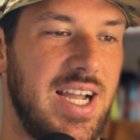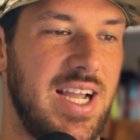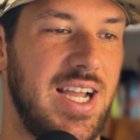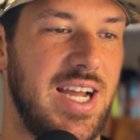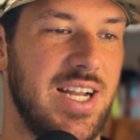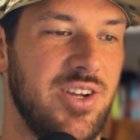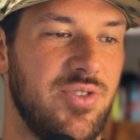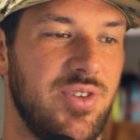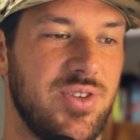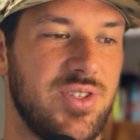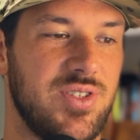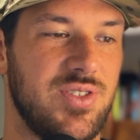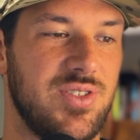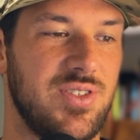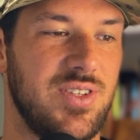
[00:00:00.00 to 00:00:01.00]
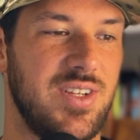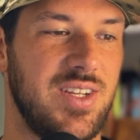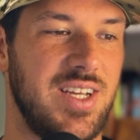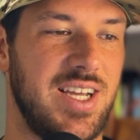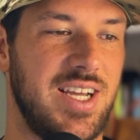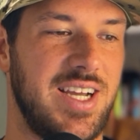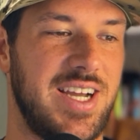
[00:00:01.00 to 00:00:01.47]
I know there's,
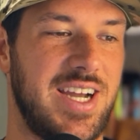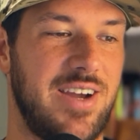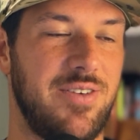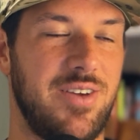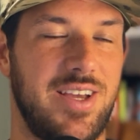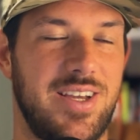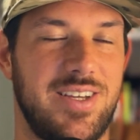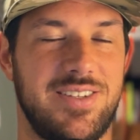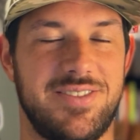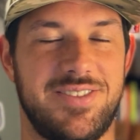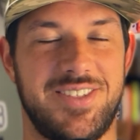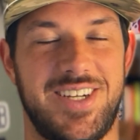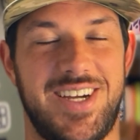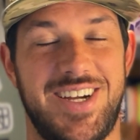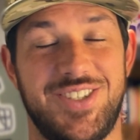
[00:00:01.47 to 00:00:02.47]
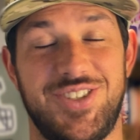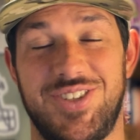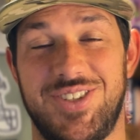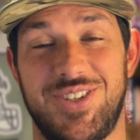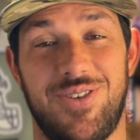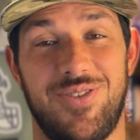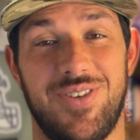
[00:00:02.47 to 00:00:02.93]
I
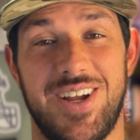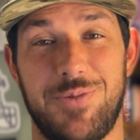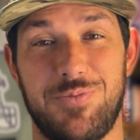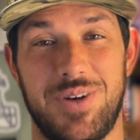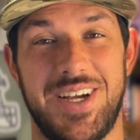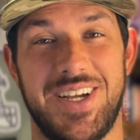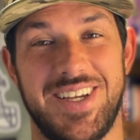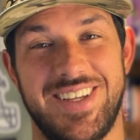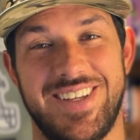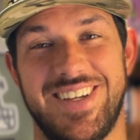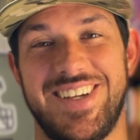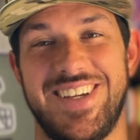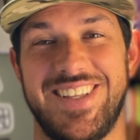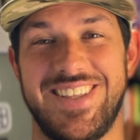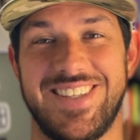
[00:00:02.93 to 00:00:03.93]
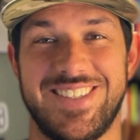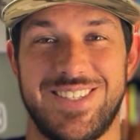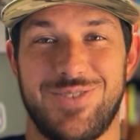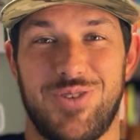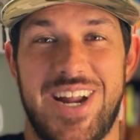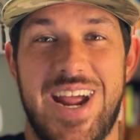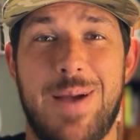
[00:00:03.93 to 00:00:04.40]
just don't. This
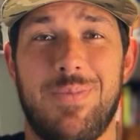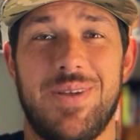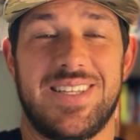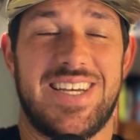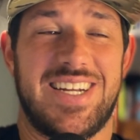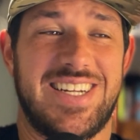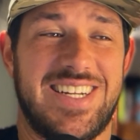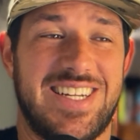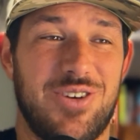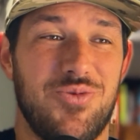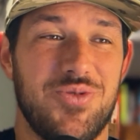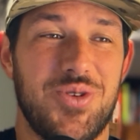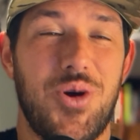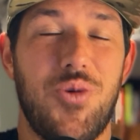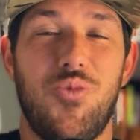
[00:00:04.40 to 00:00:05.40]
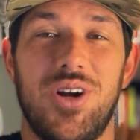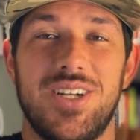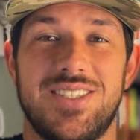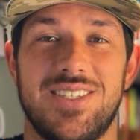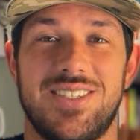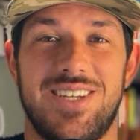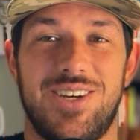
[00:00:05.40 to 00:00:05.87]
is what happens. I don't know
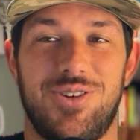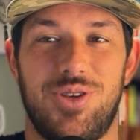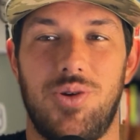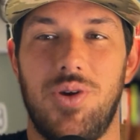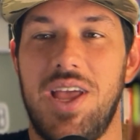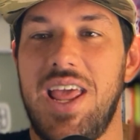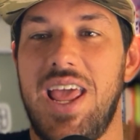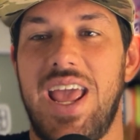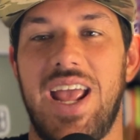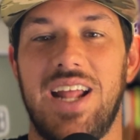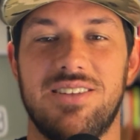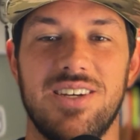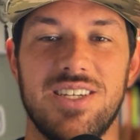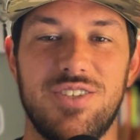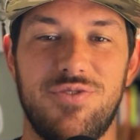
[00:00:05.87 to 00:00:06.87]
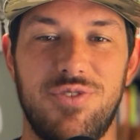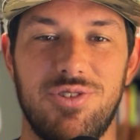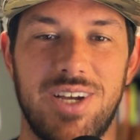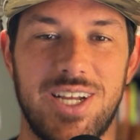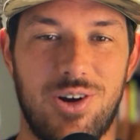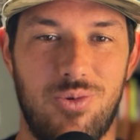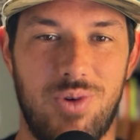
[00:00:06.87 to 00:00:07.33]
what to tell you. It does feel
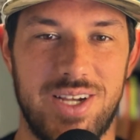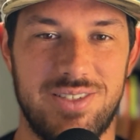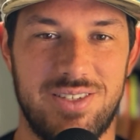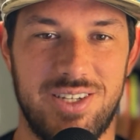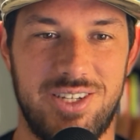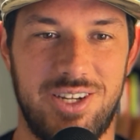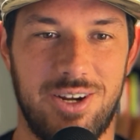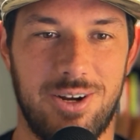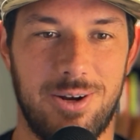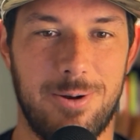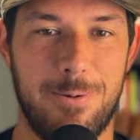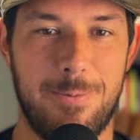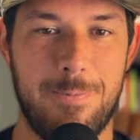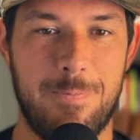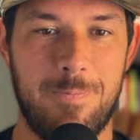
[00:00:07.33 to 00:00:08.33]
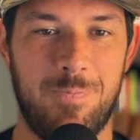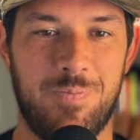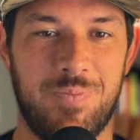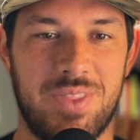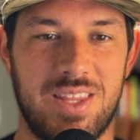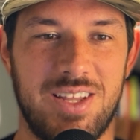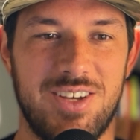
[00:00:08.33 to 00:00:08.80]
like a wasted year.
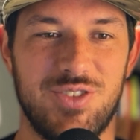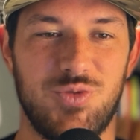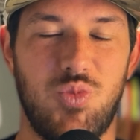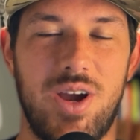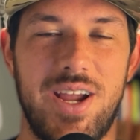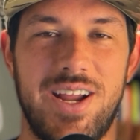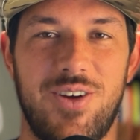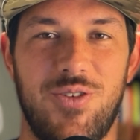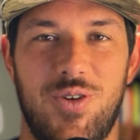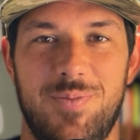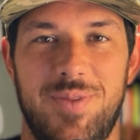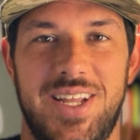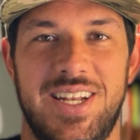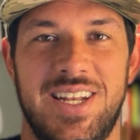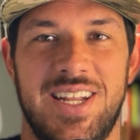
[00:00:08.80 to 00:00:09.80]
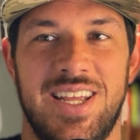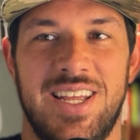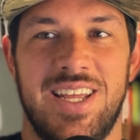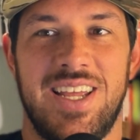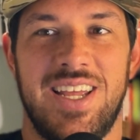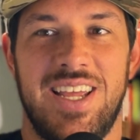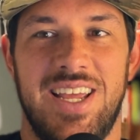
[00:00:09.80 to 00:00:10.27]

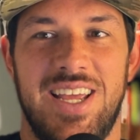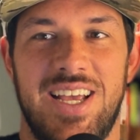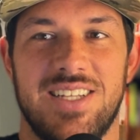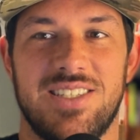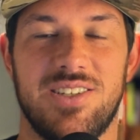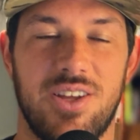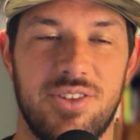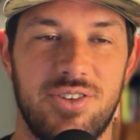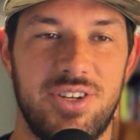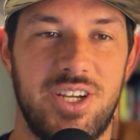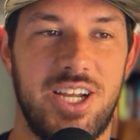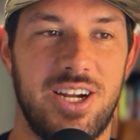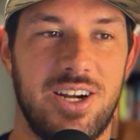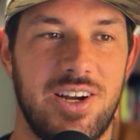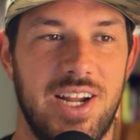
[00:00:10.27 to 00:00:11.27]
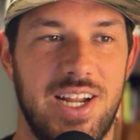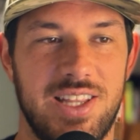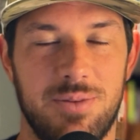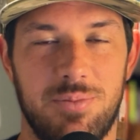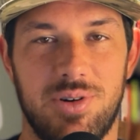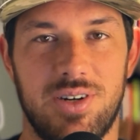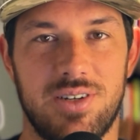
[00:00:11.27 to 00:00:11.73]
It's another year in
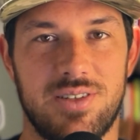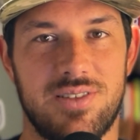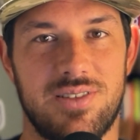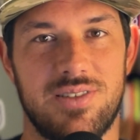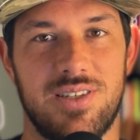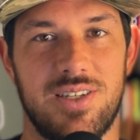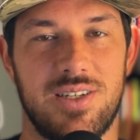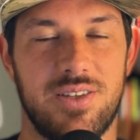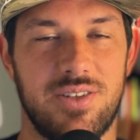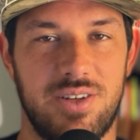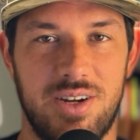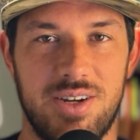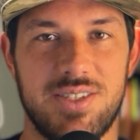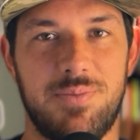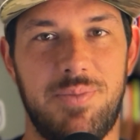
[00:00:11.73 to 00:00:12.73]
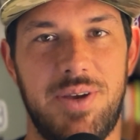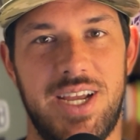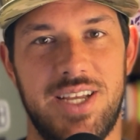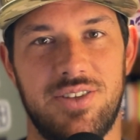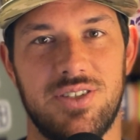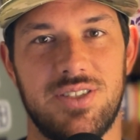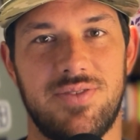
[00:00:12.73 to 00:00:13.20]
the books. Another year as a
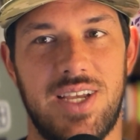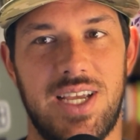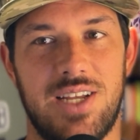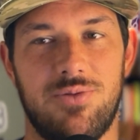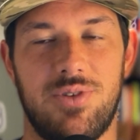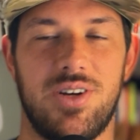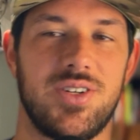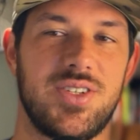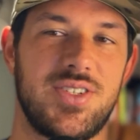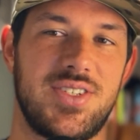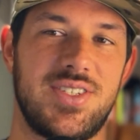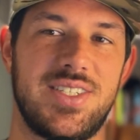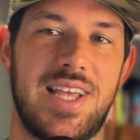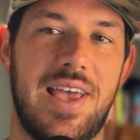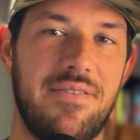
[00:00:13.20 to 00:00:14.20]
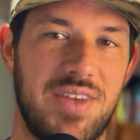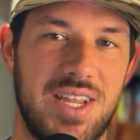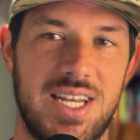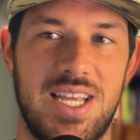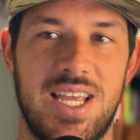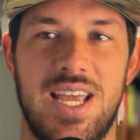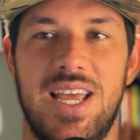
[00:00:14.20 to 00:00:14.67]
Panthers fan. We are
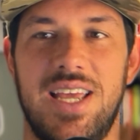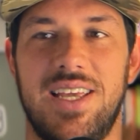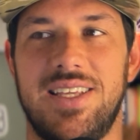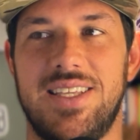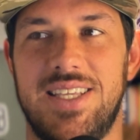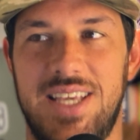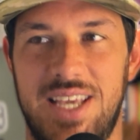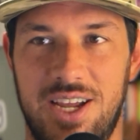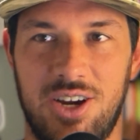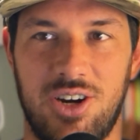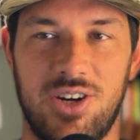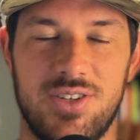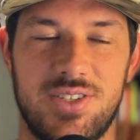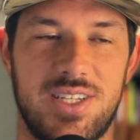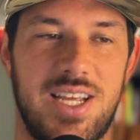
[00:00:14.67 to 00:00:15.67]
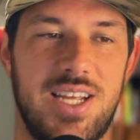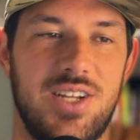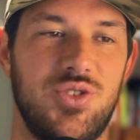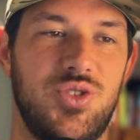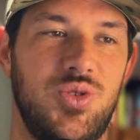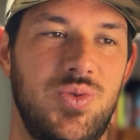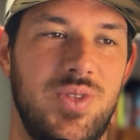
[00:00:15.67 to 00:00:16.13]
7 years
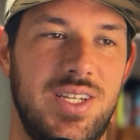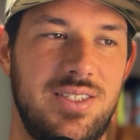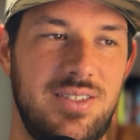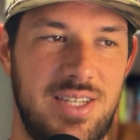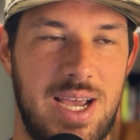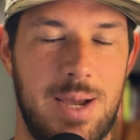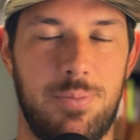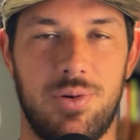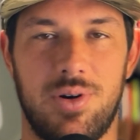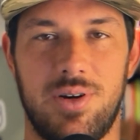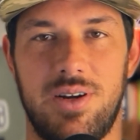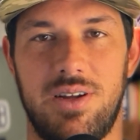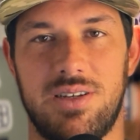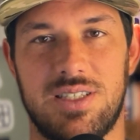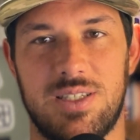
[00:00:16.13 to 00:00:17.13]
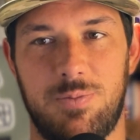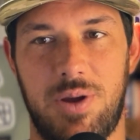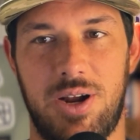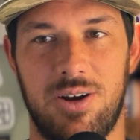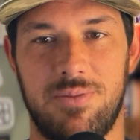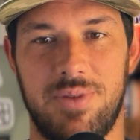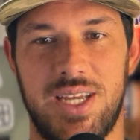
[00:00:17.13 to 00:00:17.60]
into the Tepper
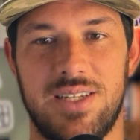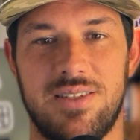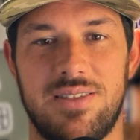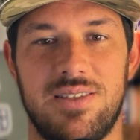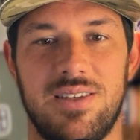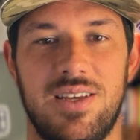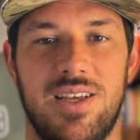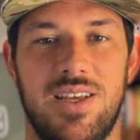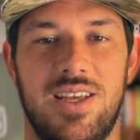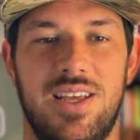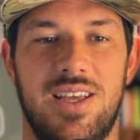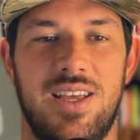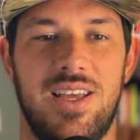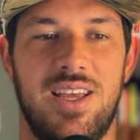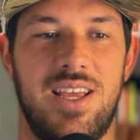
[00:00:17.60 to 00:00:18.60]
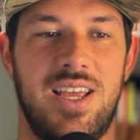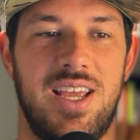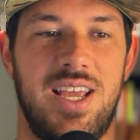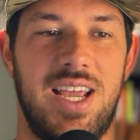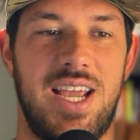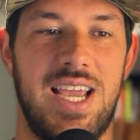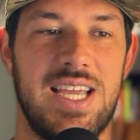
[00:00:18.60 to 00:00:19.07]
experiment.
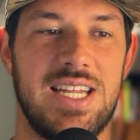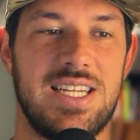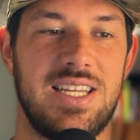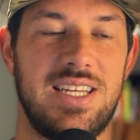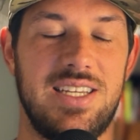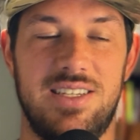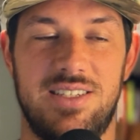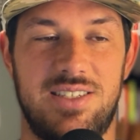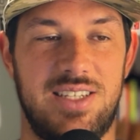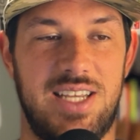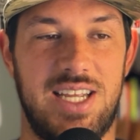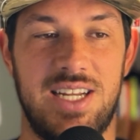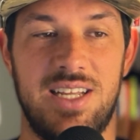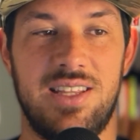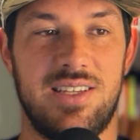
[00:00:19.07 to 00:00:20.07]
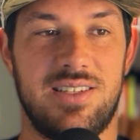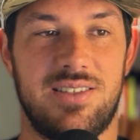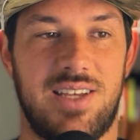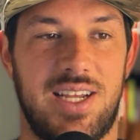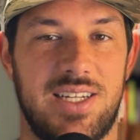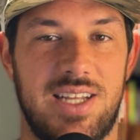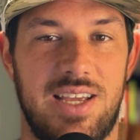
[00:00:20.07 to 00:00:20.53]
And is any of this
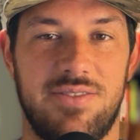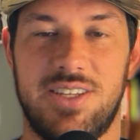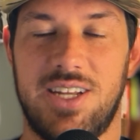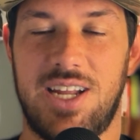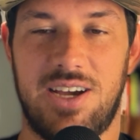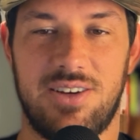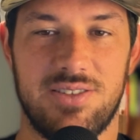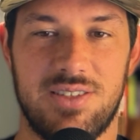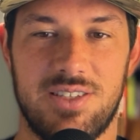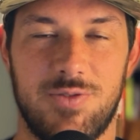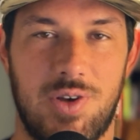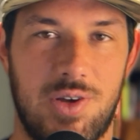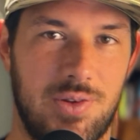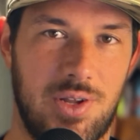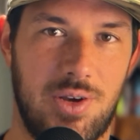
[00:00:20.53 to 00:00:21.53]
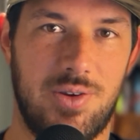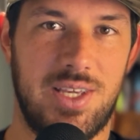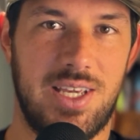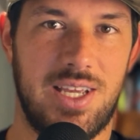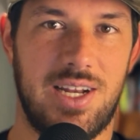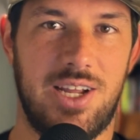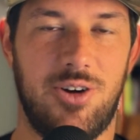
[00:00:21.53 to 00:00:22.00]
like Dave Canales' fault? No, he
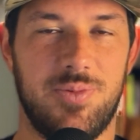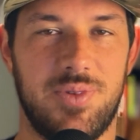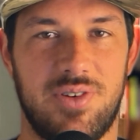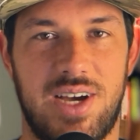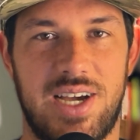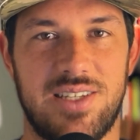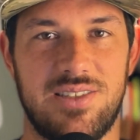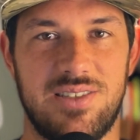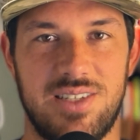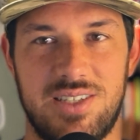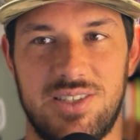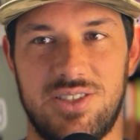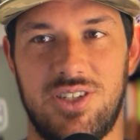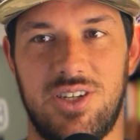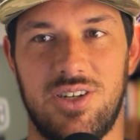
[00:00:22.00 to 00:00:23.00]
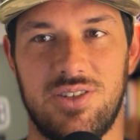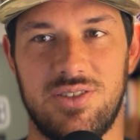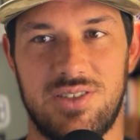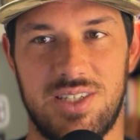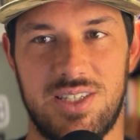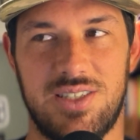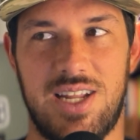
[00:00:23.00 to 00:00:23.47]
can't help the last 6
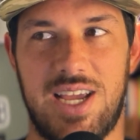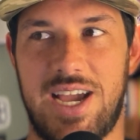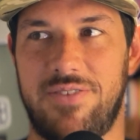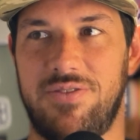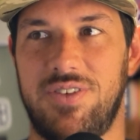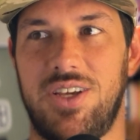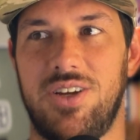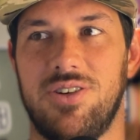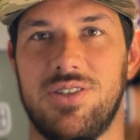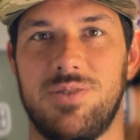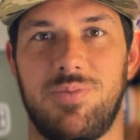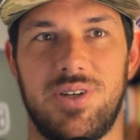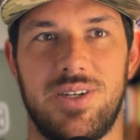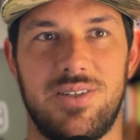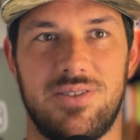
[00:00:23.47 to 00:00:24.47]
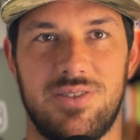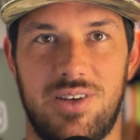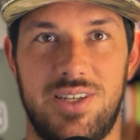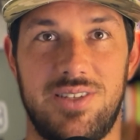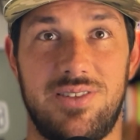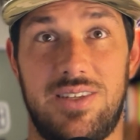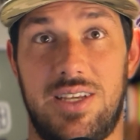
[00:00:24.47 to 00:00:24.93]
years, 6.5 years. But
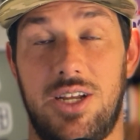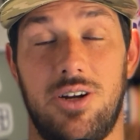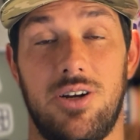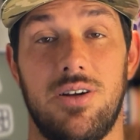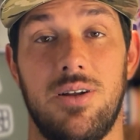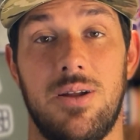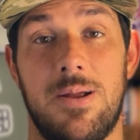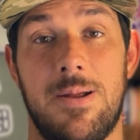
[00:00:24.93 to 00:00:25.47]
it's here.